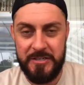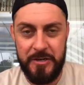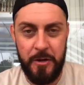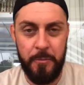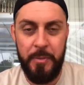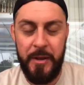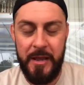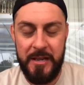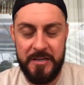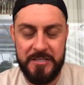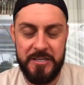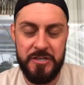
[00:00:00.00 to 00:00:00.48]
I'll
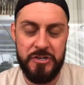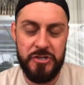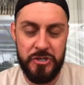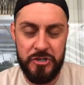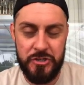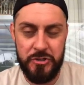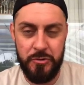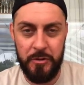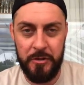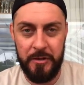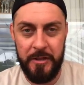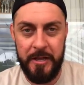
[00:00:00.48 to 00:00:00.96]
pay attention
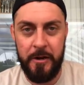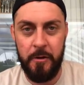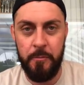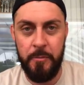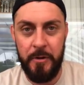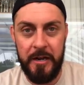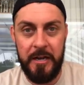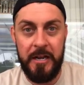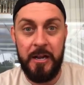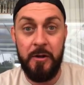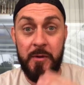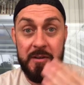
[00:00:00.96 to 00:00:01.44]
to it later.
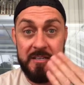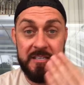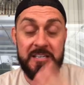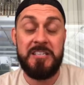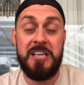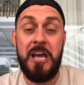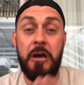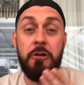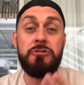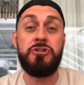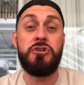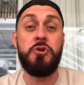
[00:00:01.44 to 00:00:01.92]
But anyways, it
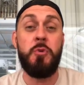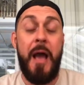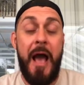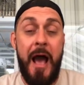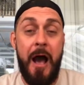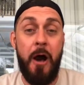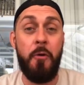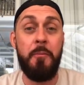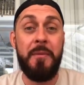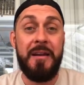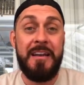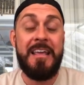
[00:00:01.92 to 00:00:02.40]
tells you
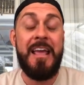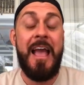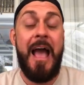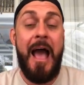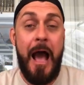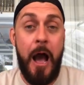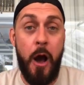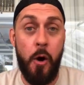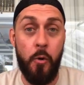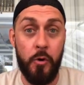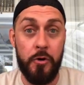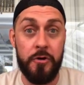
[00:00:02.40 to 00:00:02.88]
how many
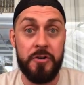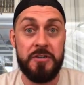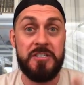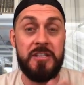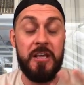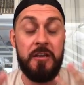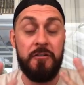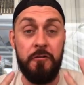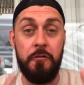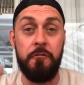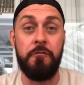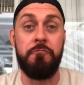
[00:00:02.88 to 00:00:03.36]
hours
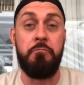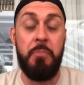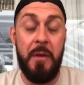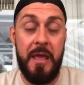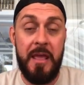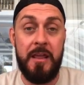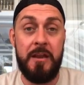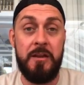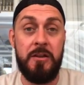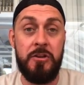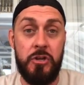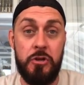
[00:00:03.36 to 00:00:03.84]
that you've
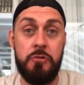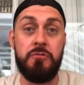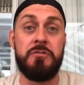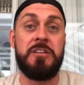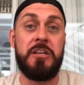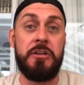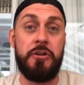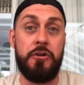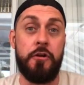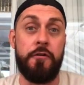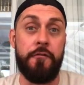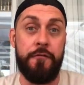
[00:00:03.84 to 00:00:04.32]
been
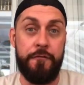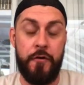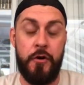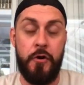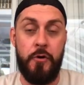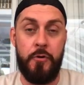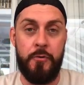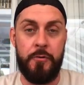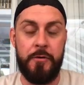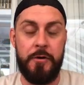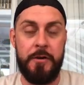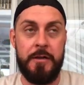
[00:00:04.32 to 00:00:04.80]
using your
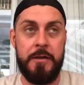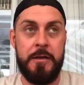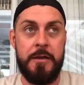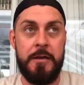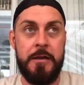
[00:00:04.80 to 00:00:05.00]
phone.